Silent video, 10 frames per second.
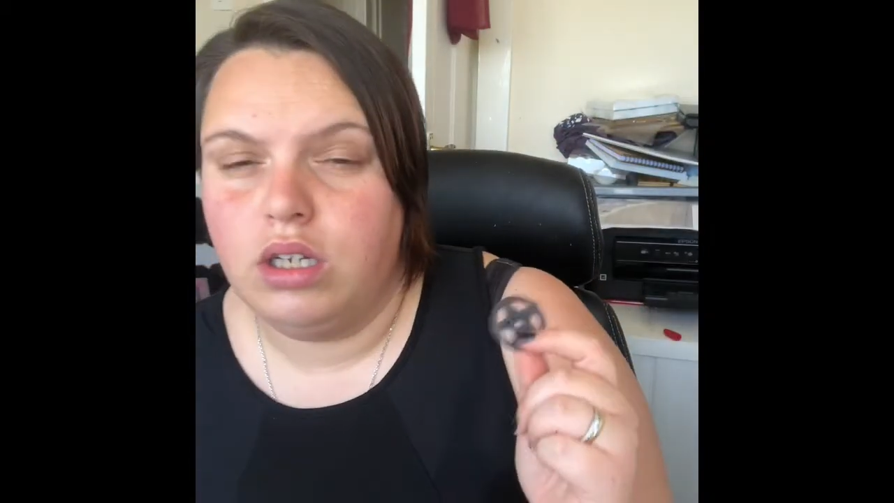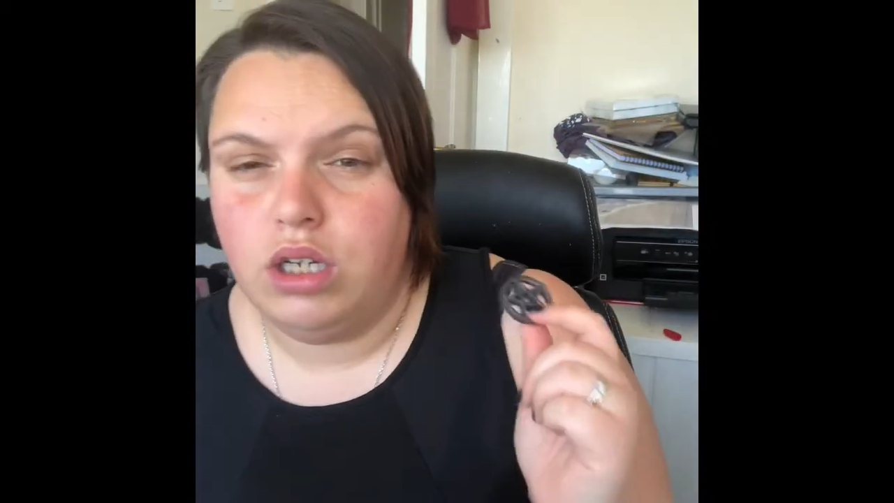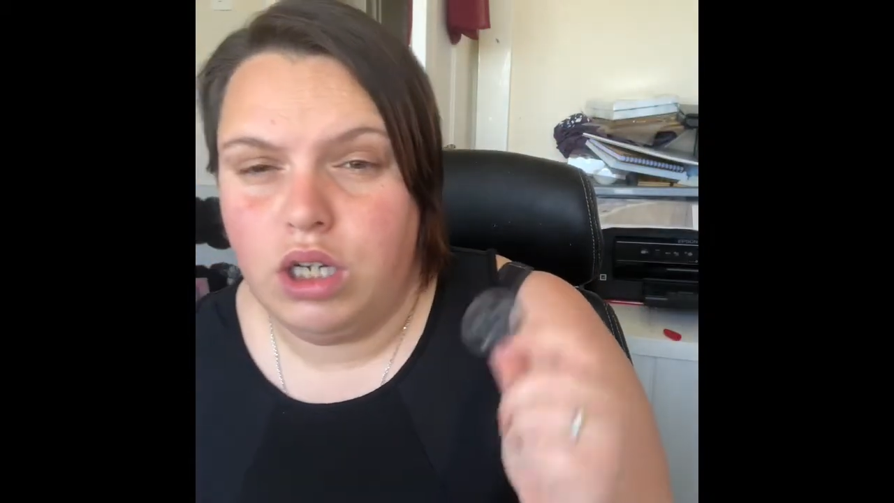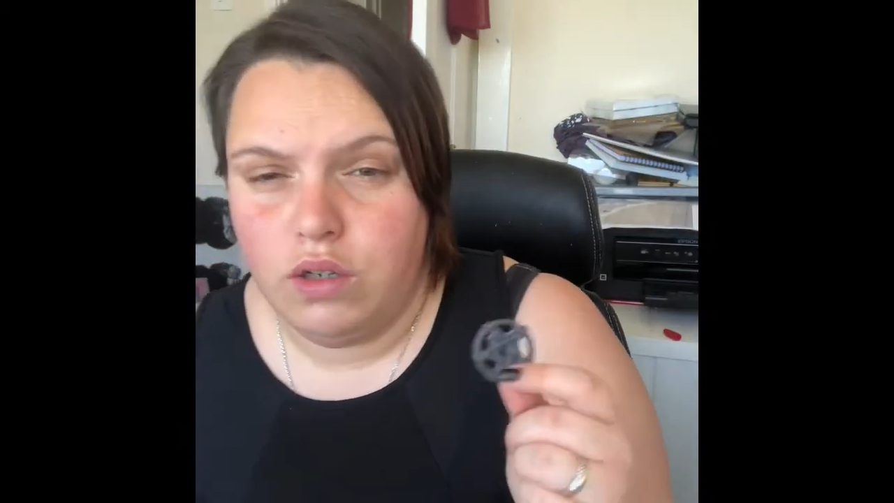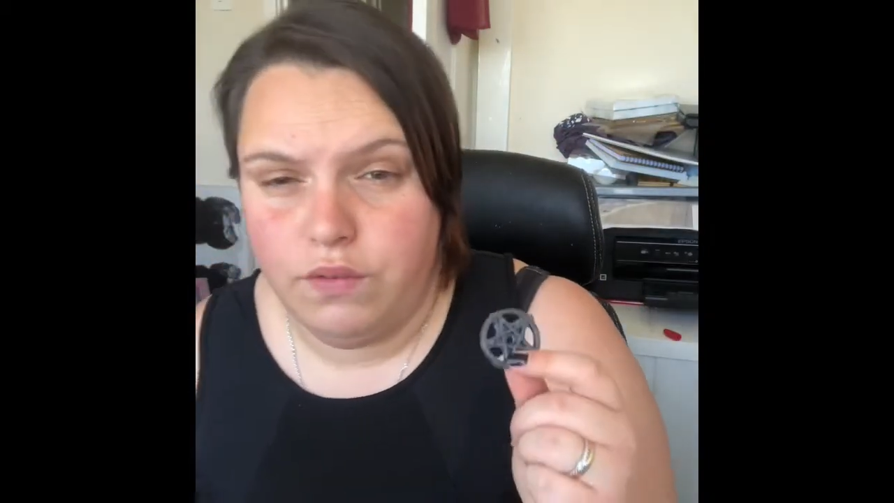
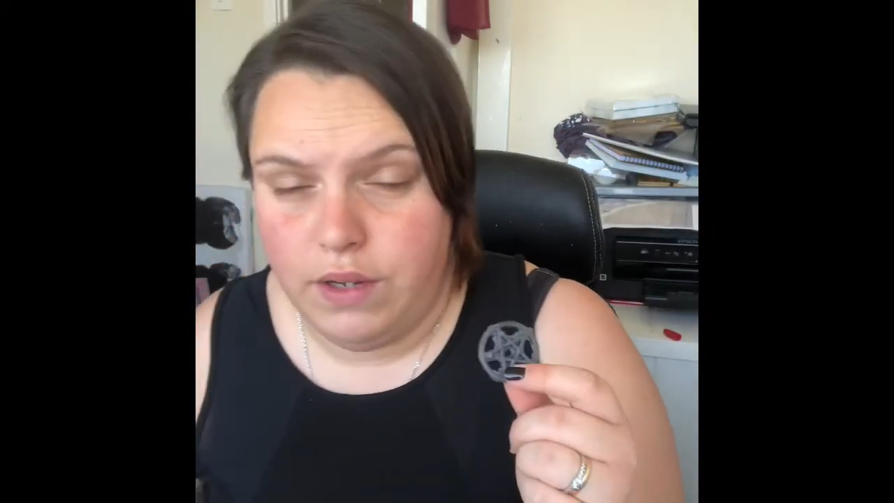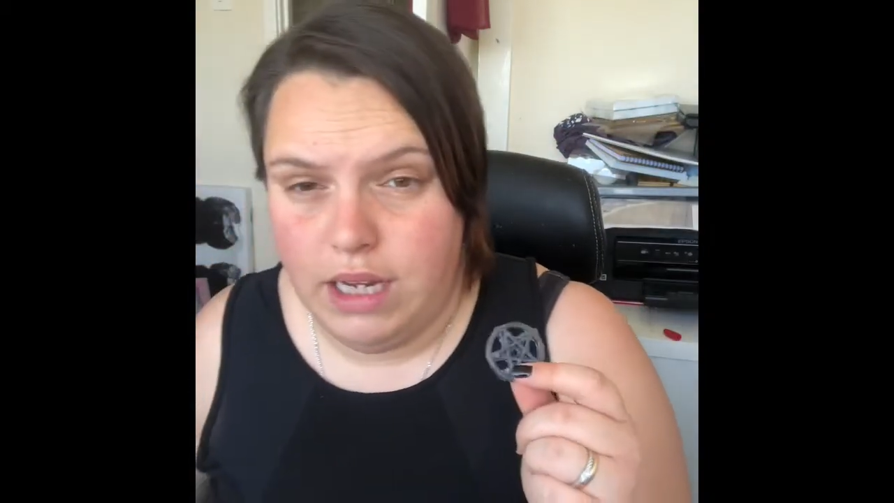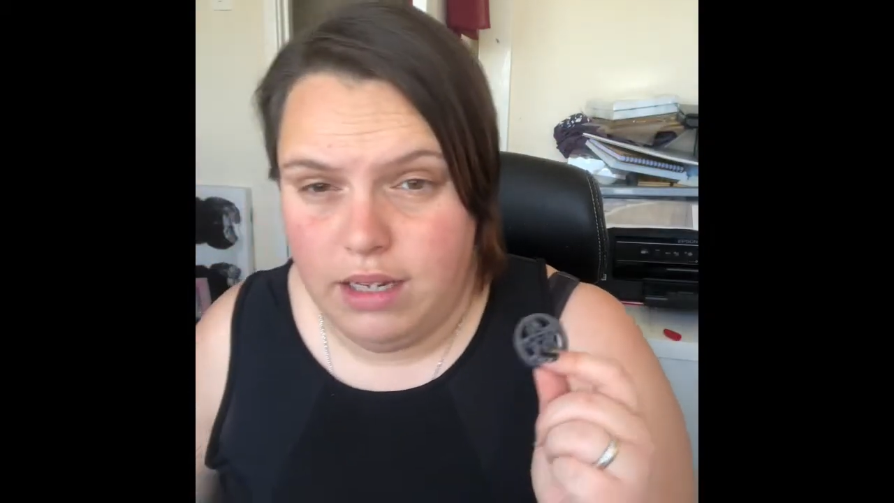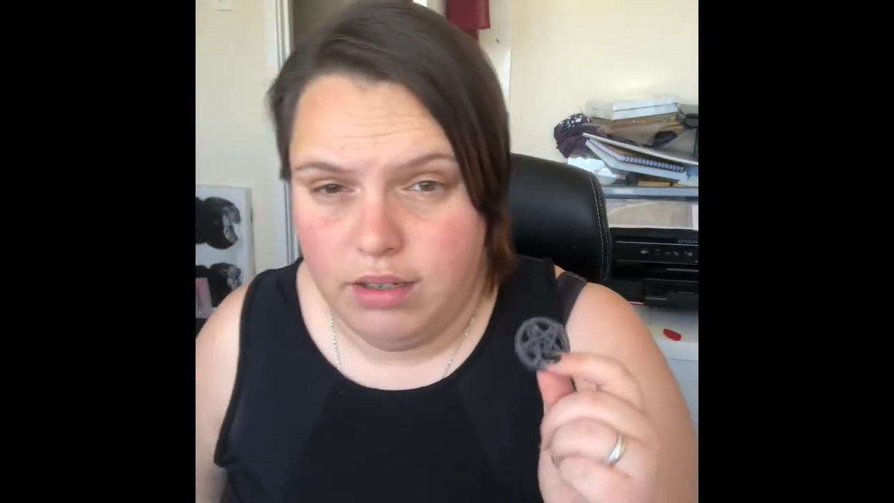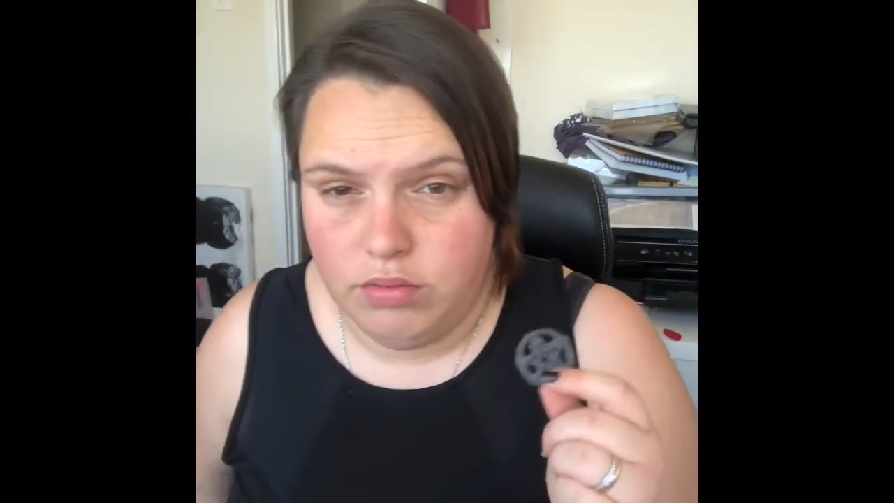UV